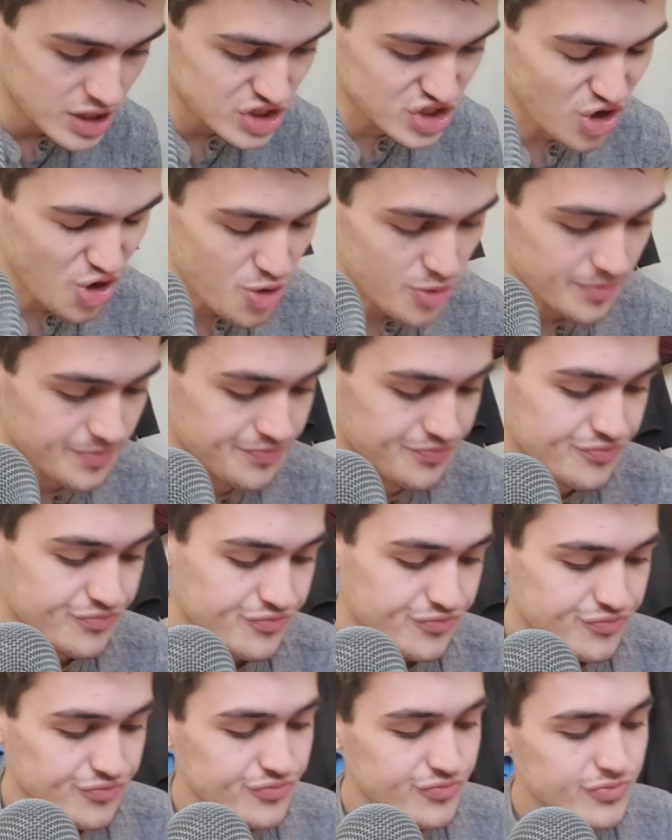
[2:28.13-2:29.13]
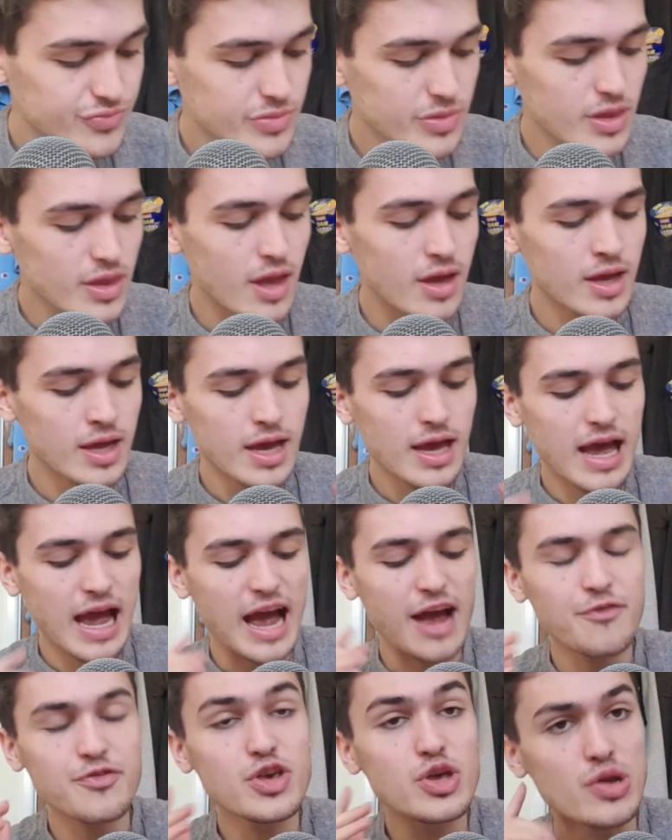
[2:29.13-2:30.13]
So,
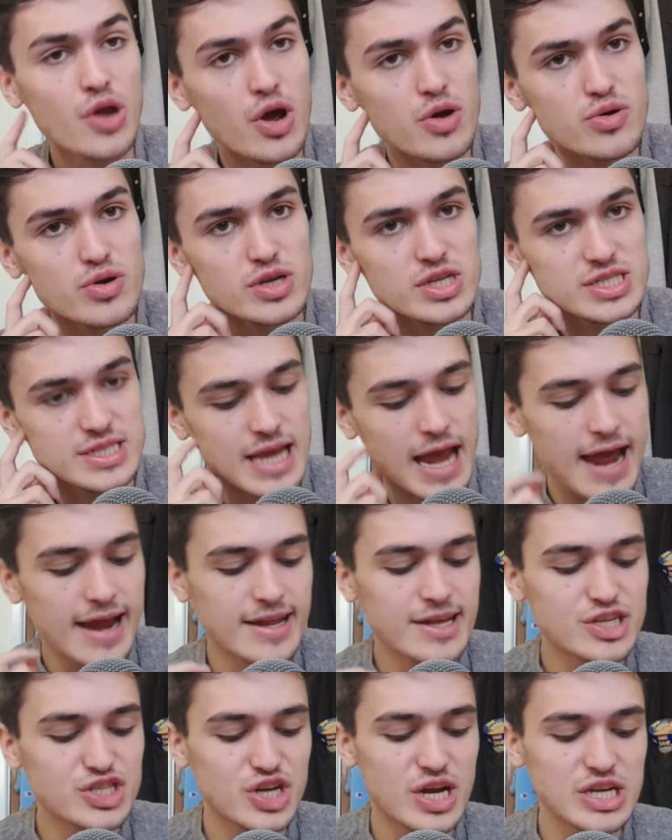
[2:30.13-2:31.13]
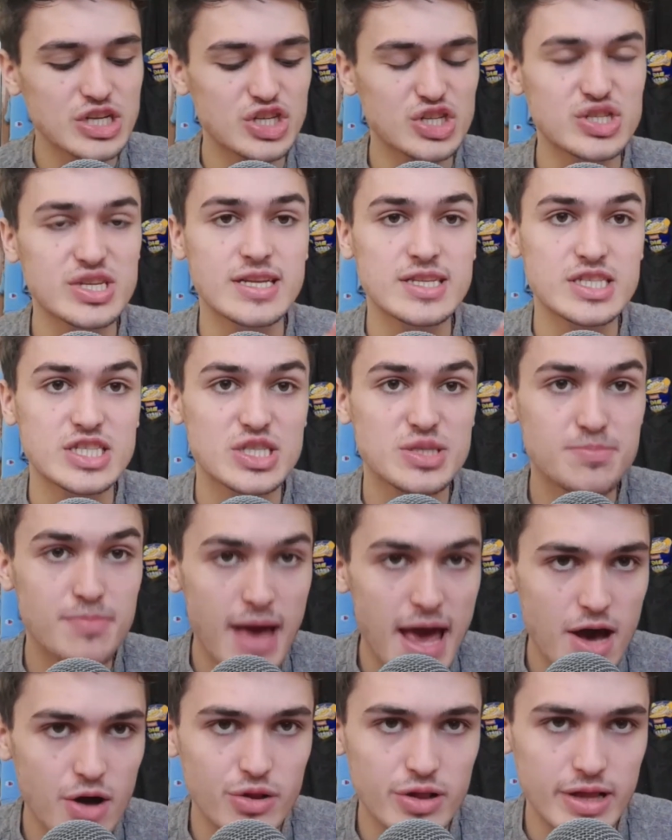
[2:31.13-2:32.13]
have you noticed any changes in
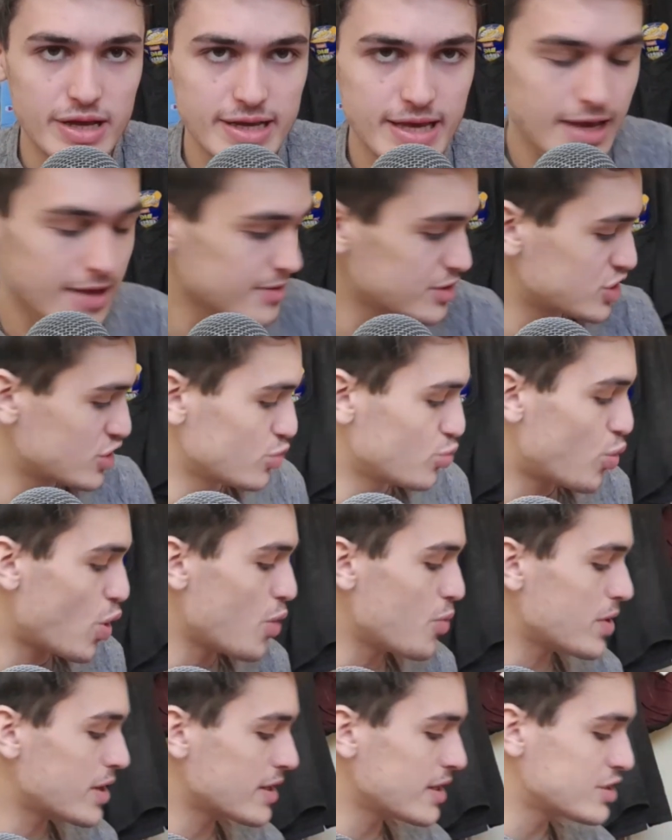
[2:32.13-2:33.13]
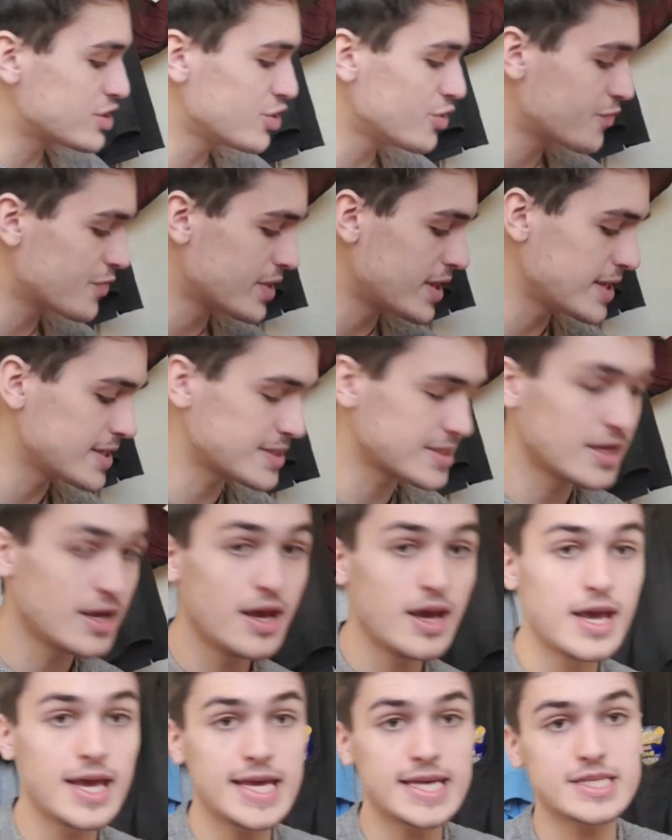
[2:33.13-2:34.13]
smell? Okay, so what we're going to do for this
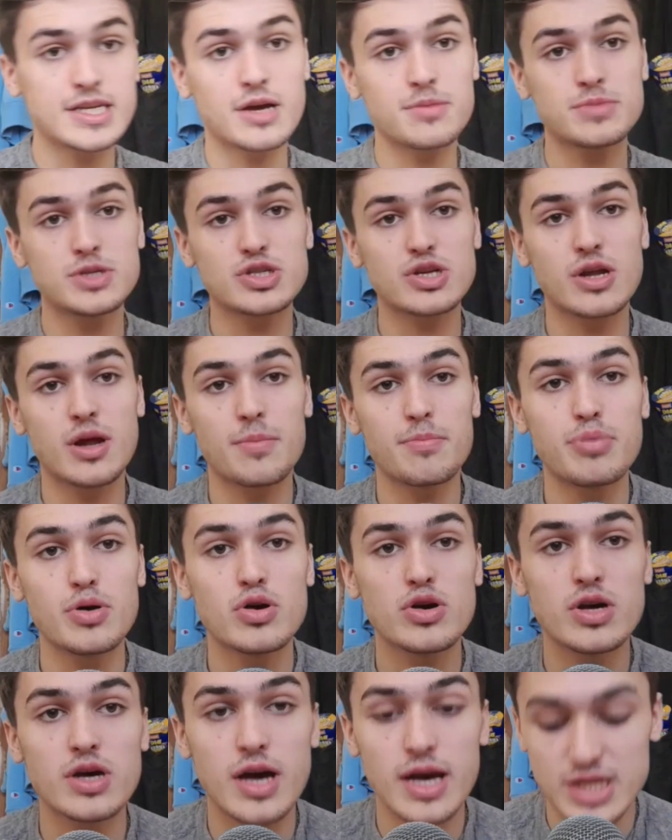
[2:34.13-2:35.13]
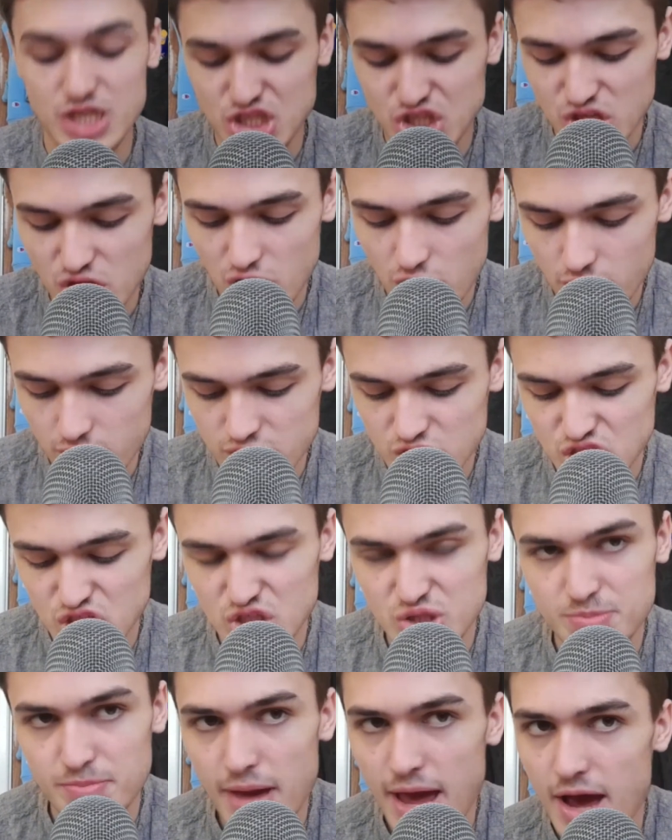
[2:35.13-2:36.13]
is I'm just going to put a certain
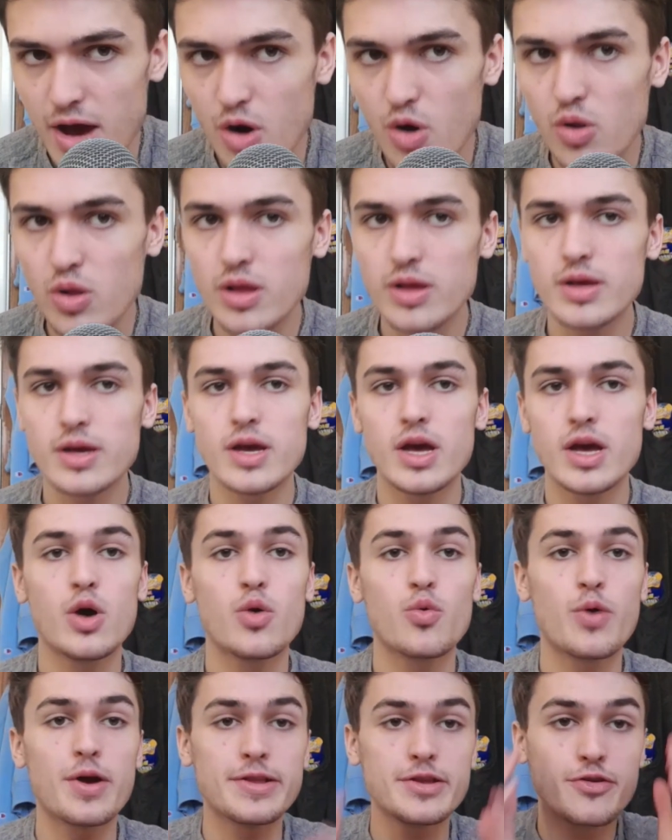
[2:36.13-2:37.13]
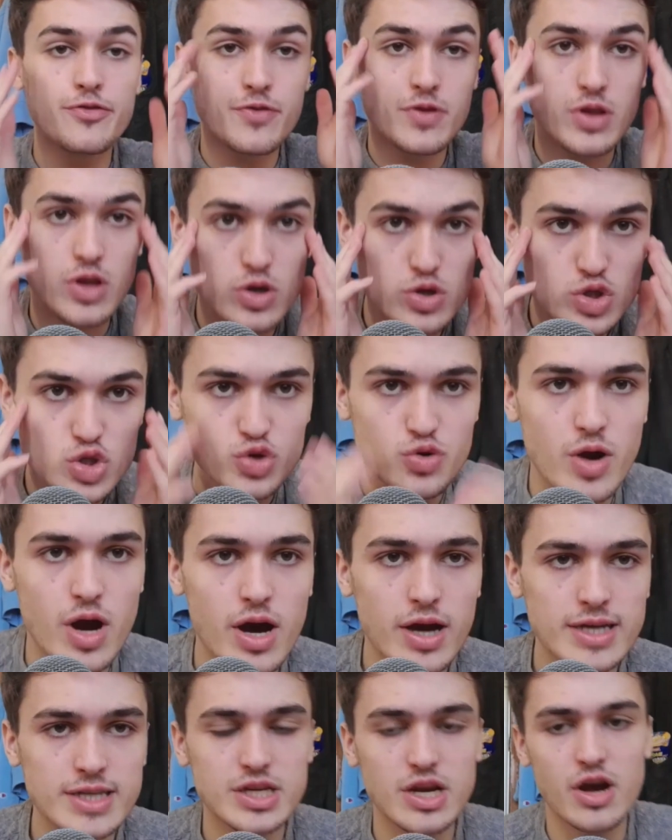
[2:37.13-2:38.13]
smell when you've closed your
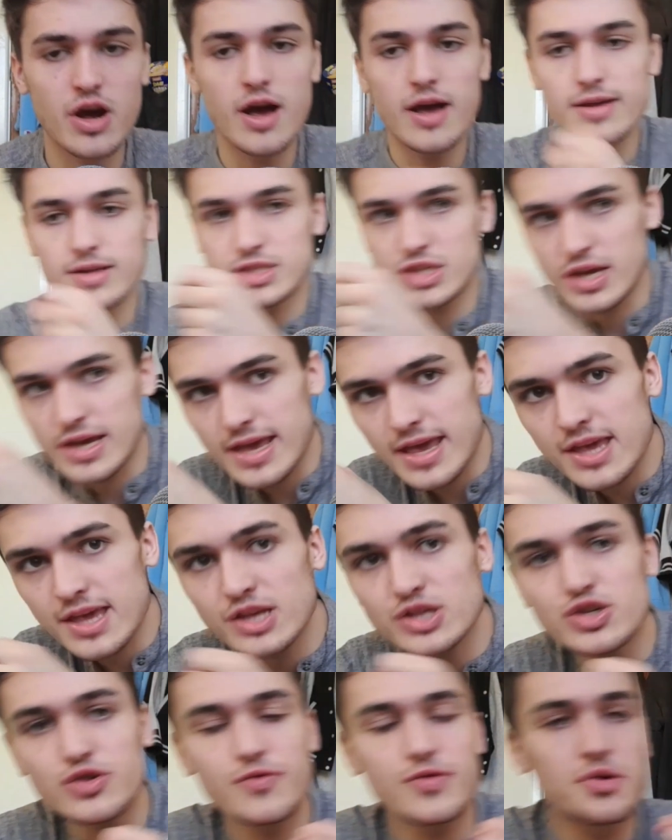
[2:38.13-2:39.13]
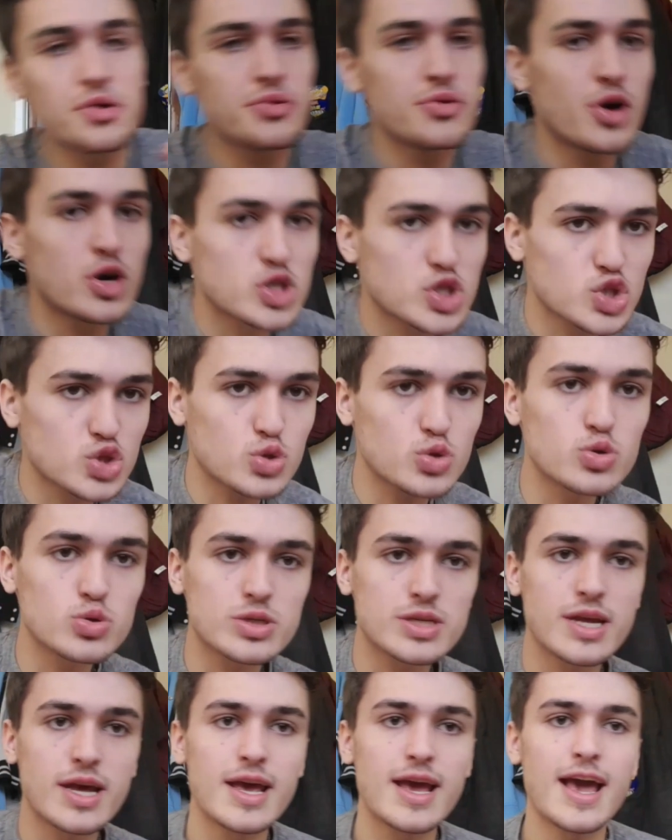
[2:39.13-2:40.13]
eyes to each of your
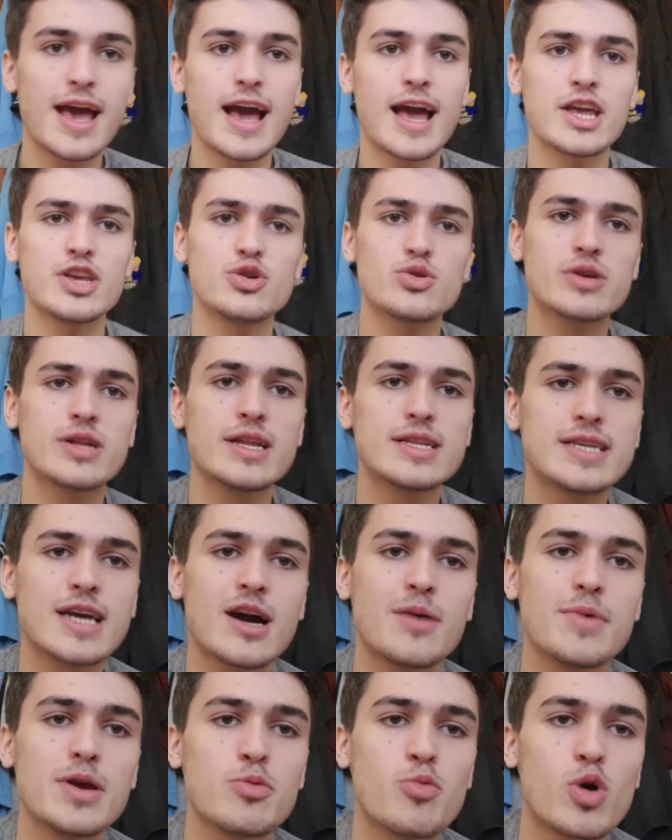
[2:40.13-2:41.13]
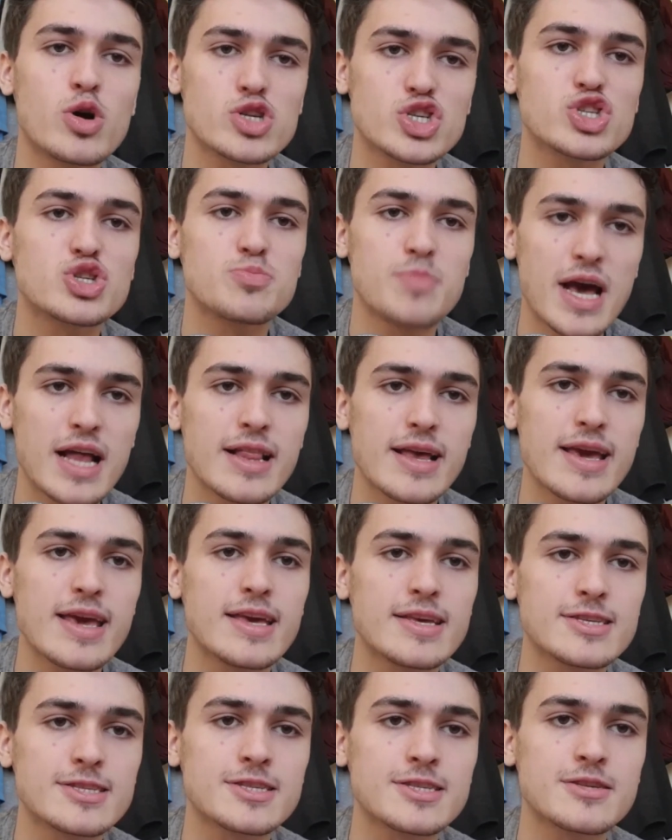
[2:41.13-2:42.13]
nostrils, and you're going to tell me what smell it
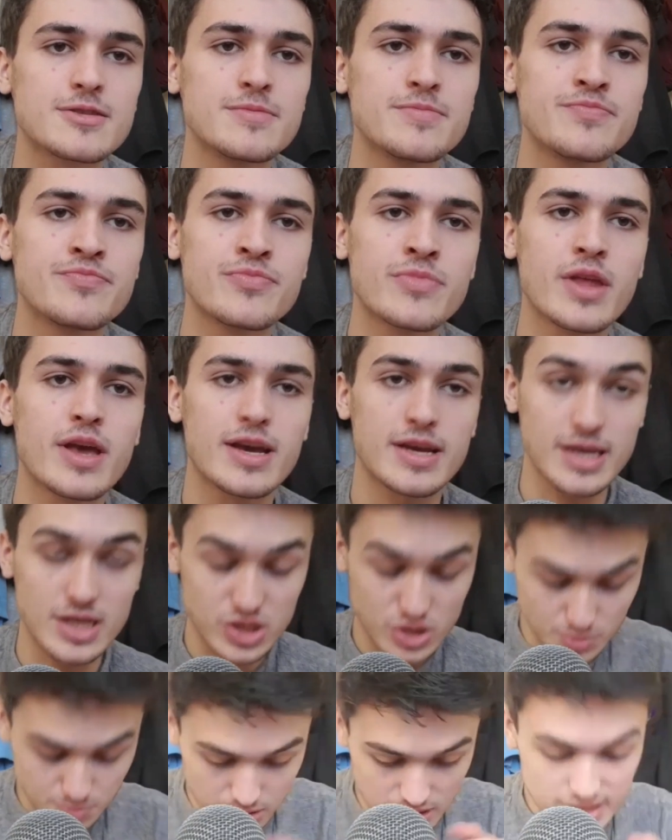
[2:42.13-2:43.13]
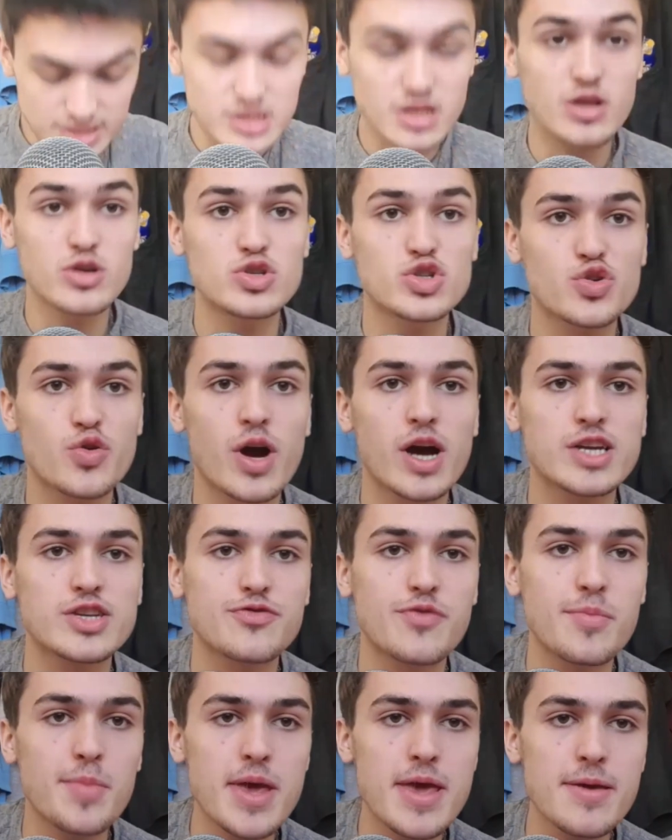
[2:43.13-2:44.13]
is. Okay, so please close your eyes
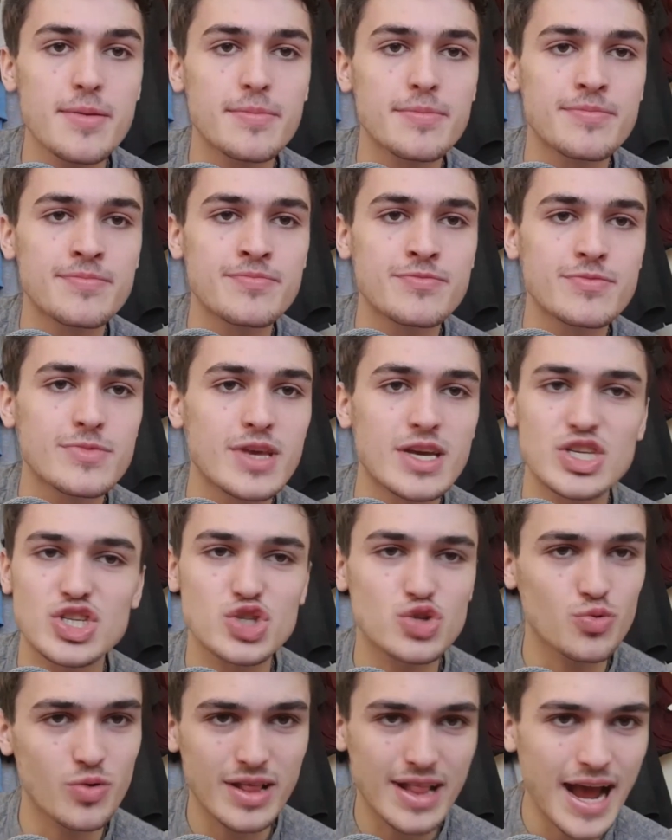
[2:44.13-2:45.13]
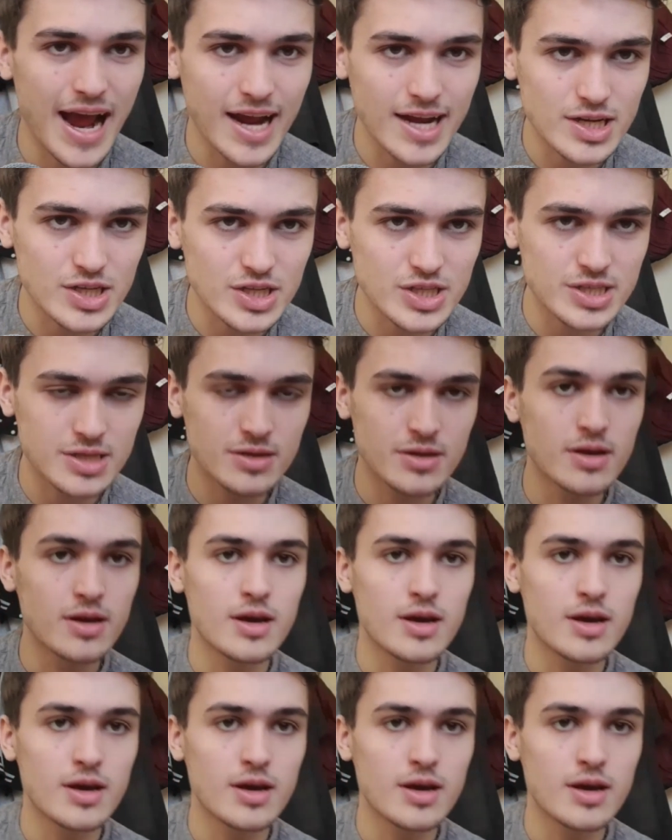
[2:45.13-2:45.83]
for me. Yeah, just relax.